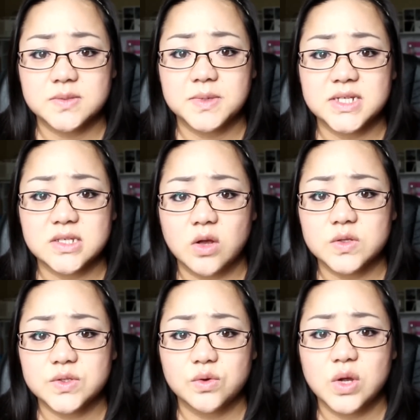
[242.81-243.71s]
but it's
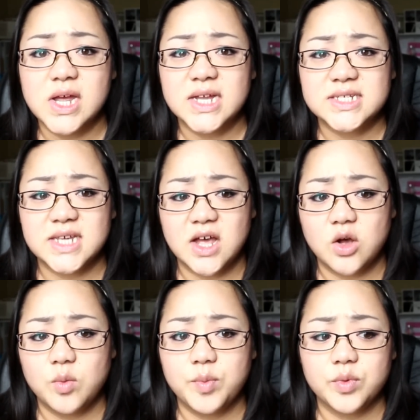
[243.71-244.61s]
also to
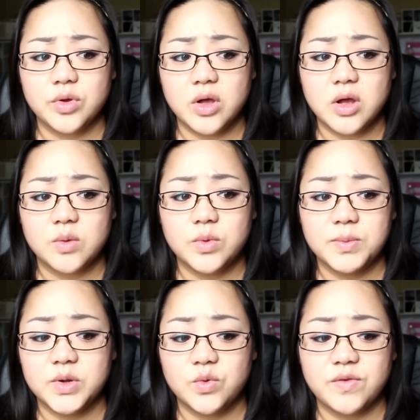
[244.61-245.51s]
help
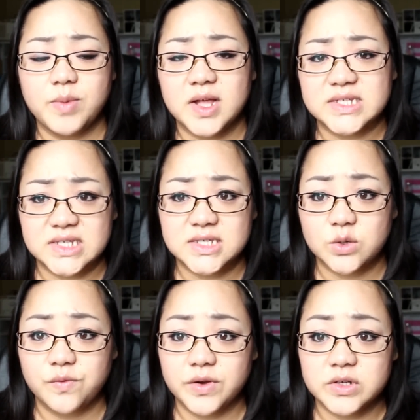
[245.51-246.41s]
women who have
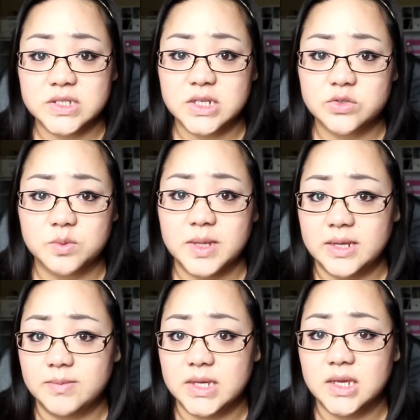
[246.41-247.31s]
polycystic ovarian syndrome
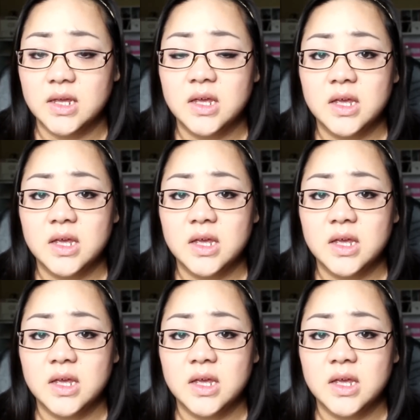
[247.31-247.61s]
like me.